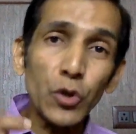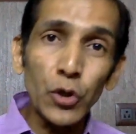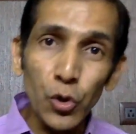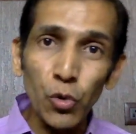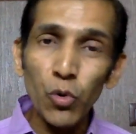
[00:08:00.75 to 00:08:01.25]
to
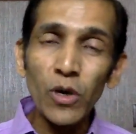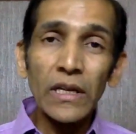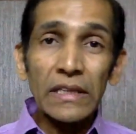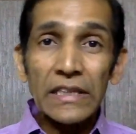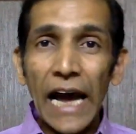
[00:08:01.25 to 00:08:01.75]
you
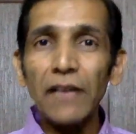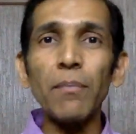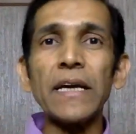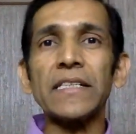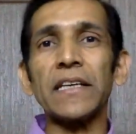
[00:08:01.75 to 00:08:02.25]
that
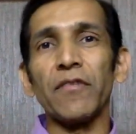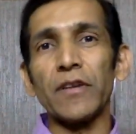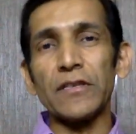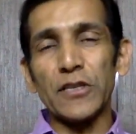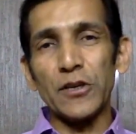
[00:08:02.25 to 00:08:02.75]
makes a
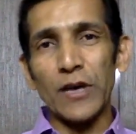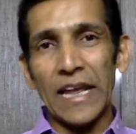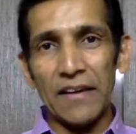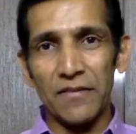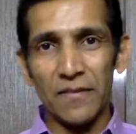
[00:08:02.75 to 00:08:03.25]
difference in your
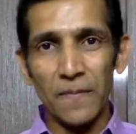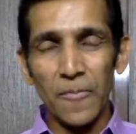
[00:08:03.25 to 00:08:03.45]
life.